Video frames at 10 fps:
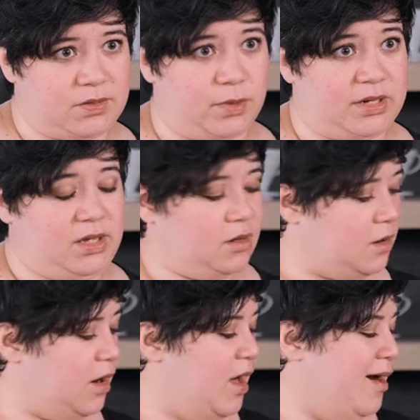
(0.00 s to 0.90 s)
this one
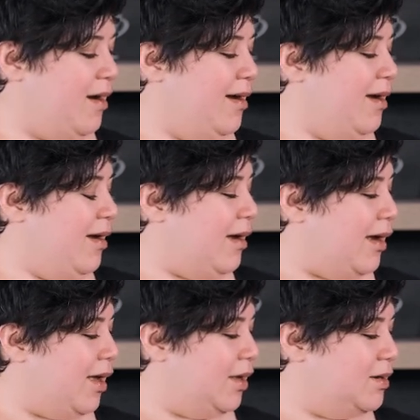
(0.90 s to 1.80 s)
here.
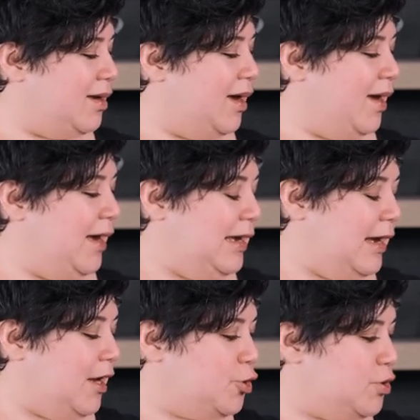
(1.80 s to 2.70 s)
And I
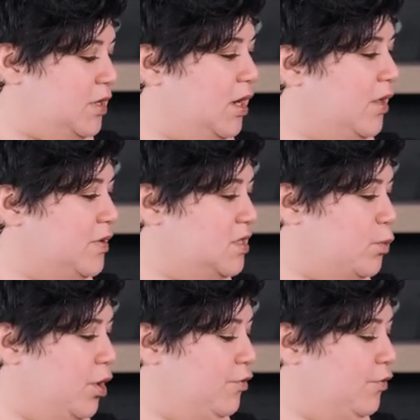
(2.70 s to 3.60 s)
actually got this
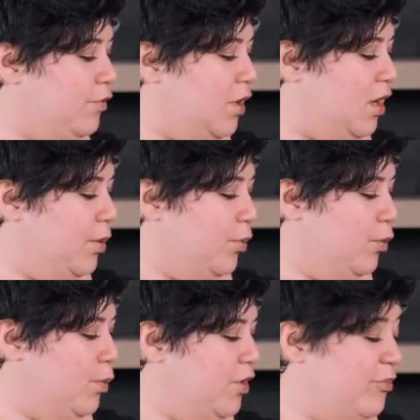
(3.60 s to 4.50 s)
one from
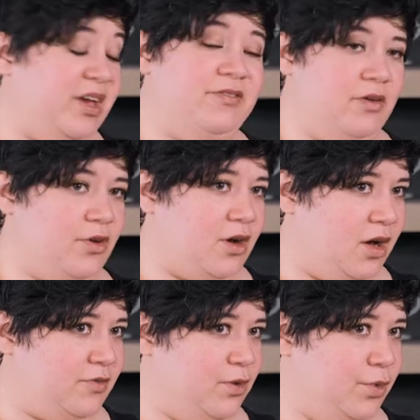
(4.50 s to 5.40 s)
one of my favorite
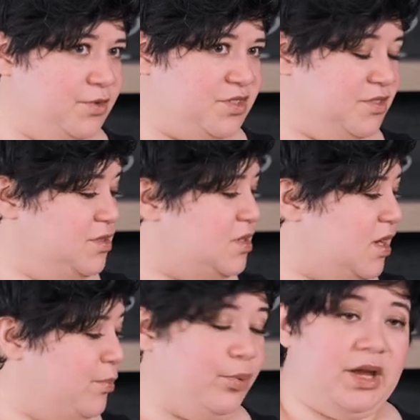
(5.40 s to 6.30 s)
coffee roasters,
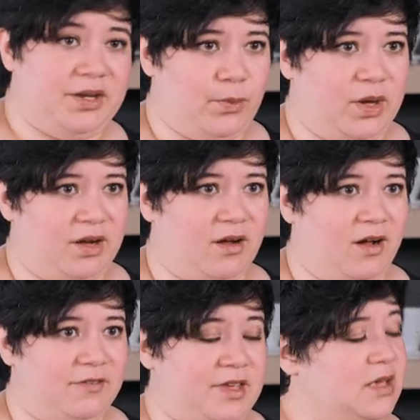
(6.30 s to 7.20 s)
uh, Brandywine
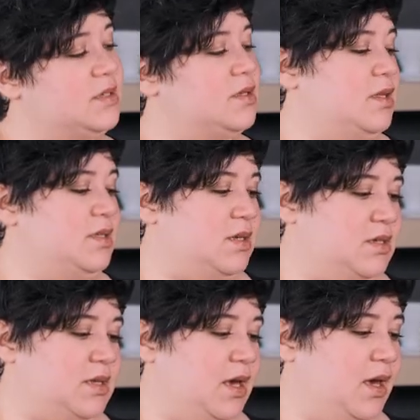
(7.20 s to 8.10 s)
Coffee. So this
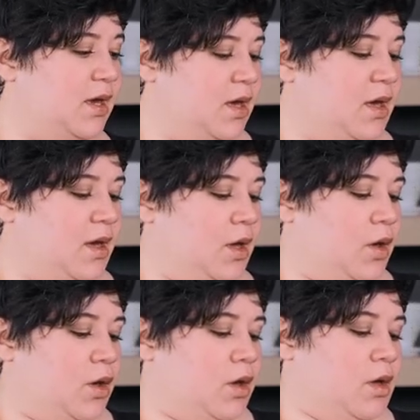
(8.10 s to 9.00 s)
is a
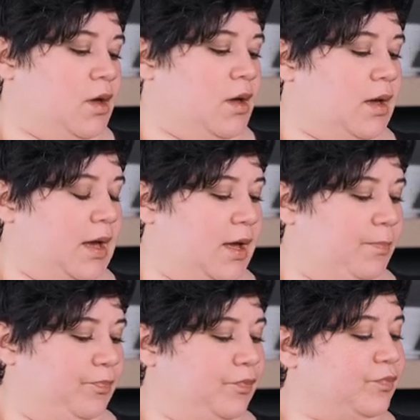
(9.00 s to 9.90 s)

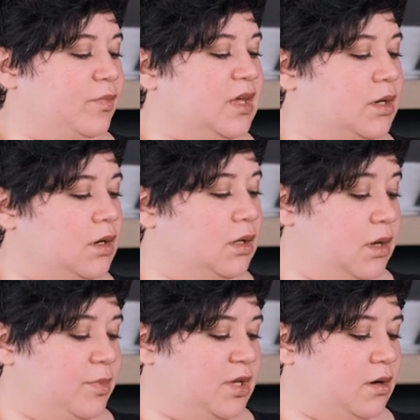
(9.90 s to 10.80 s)
um,
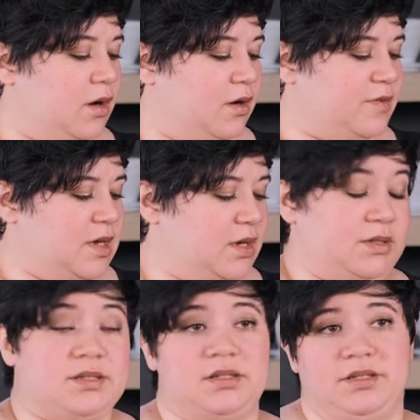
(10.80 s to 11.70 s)
Colombian coffee.
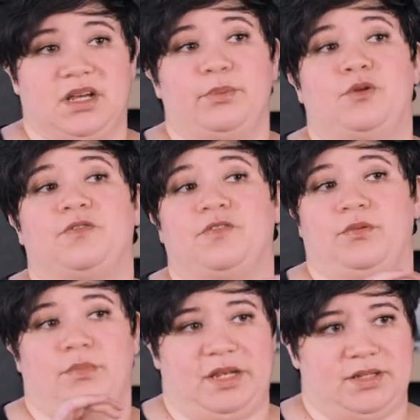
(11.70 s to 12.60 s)
It's double
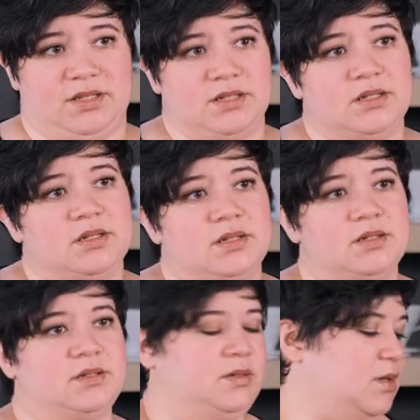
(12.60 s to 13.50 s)
fermented,
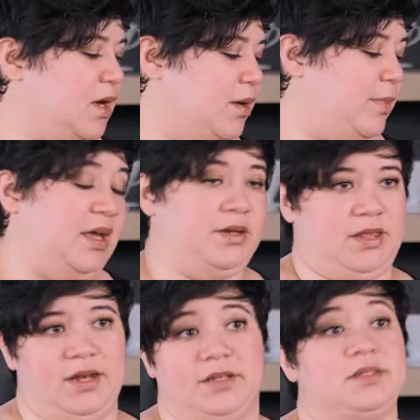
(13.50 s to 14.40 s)
um, and
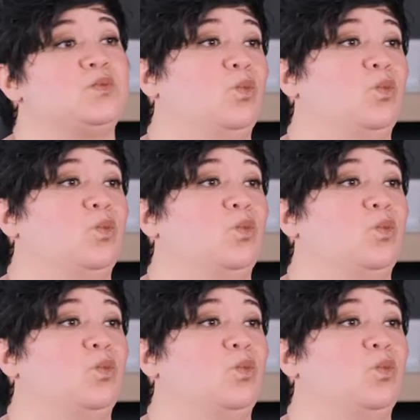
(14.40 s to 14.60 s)
then it's